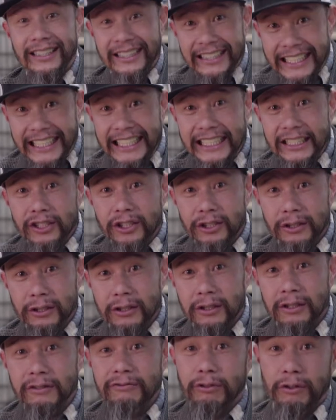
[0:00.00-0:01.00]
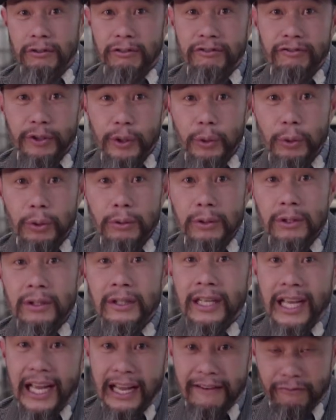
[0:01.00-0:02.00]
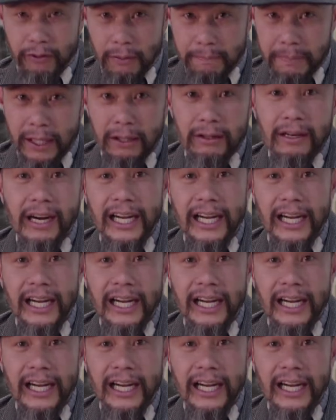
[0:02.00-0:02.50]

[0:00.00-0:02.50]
need sugar for fuel and for better